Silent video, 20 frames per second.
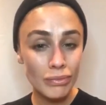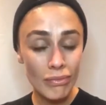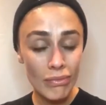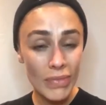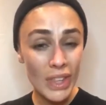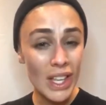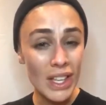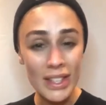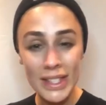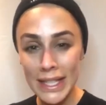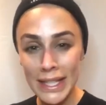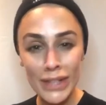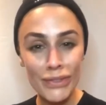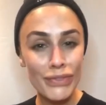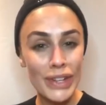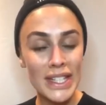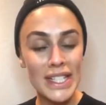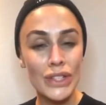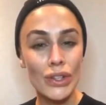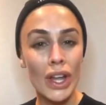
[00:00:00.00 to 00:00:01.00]
So lymphatic
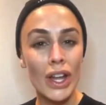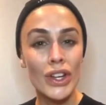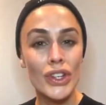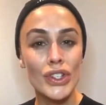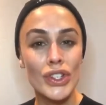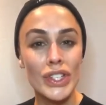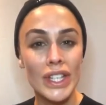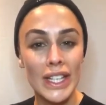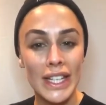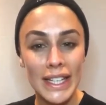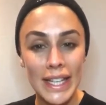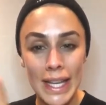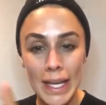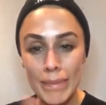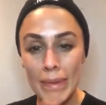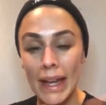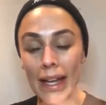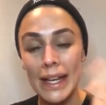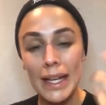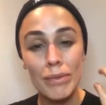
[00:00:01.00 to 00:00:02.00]
drainage is just gonna keep that
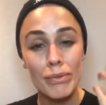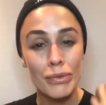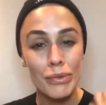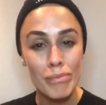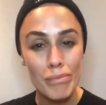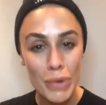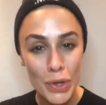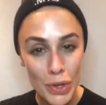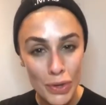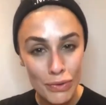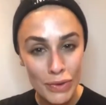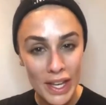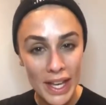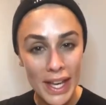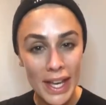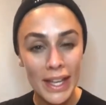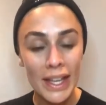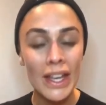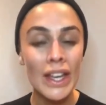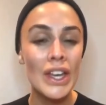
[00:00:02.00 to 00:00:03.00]
lymph moving,
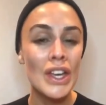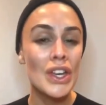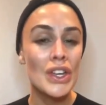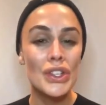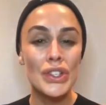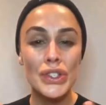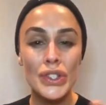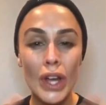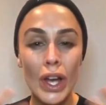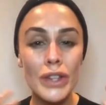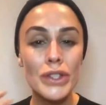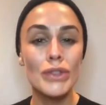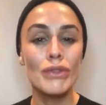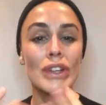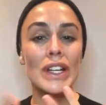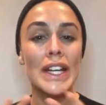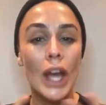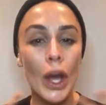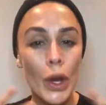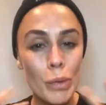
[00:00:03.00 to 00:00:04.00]
start to really
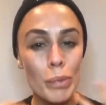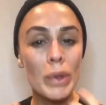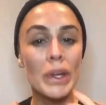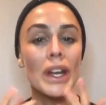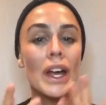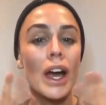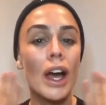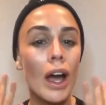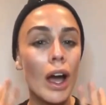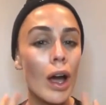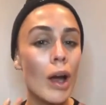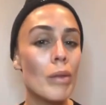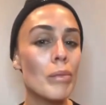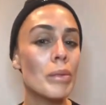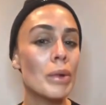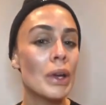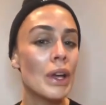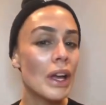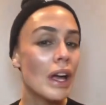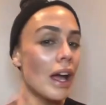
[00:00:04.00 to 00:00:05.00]
open it up.
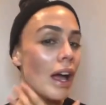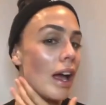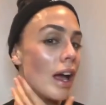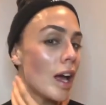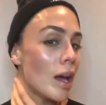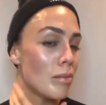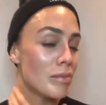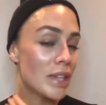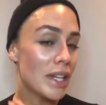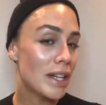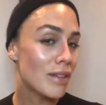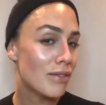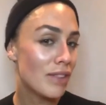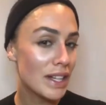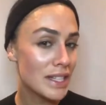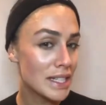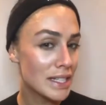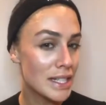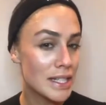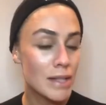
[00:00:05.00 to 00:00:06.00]
The lymphatic
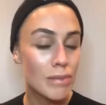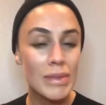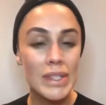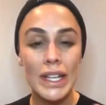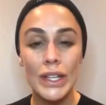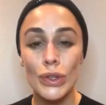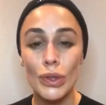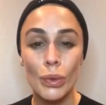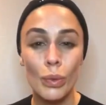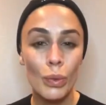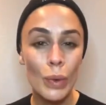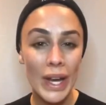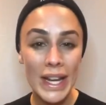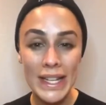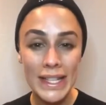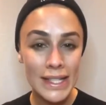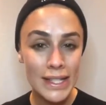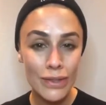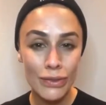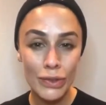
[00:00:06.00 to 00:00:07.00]
system is like your waist
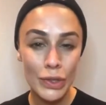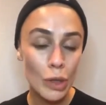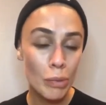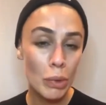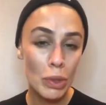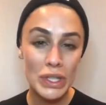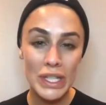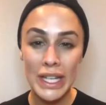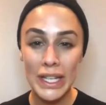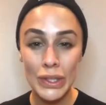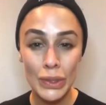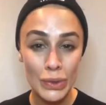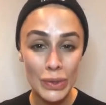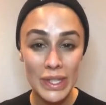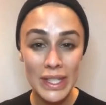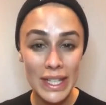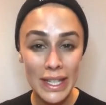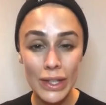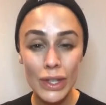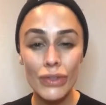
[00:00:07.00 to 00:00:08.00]
for your body and your skin,
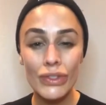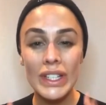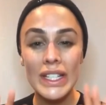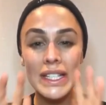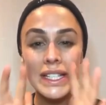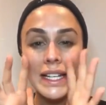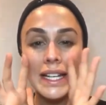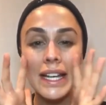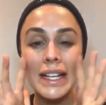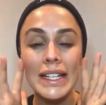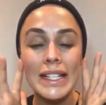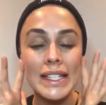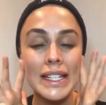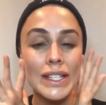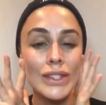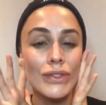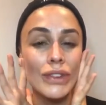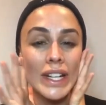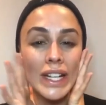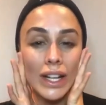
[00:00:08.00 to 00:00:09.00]
obviously, and it sits
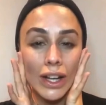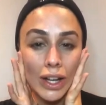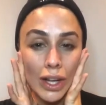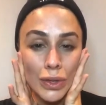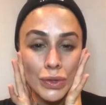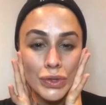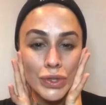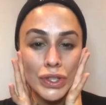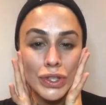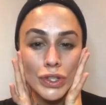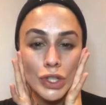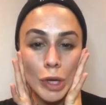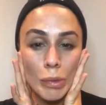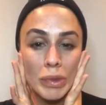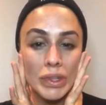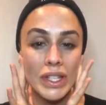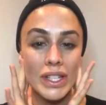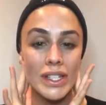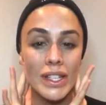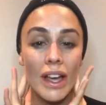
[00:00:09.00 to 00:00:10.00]
really close to the top of the
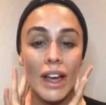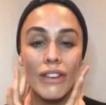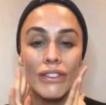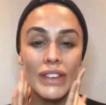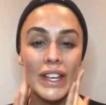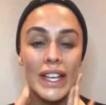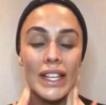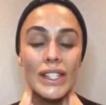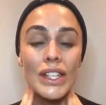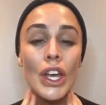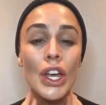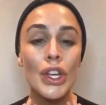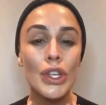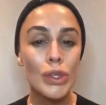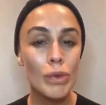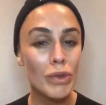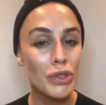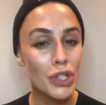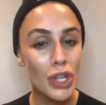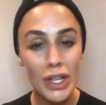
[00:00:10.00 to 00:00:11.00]
surface. So we're
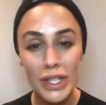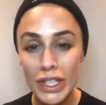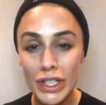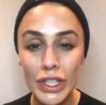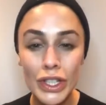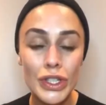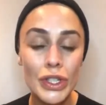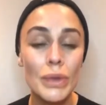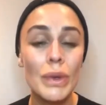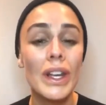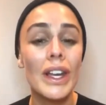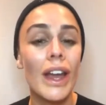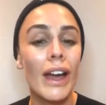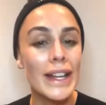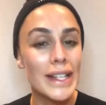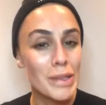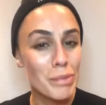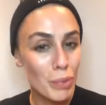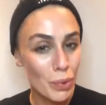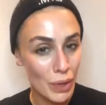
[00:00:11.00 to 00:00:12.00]
just going to do light
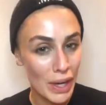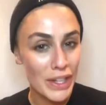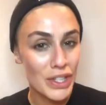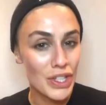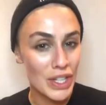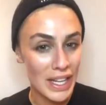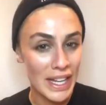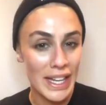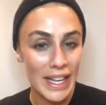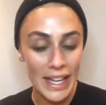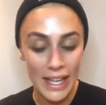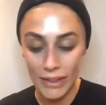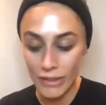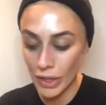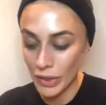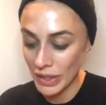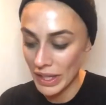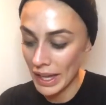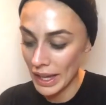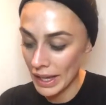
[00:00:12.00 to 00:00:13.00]
pressure here,
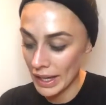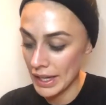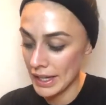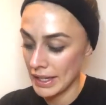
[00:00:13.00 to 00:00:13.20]
okay?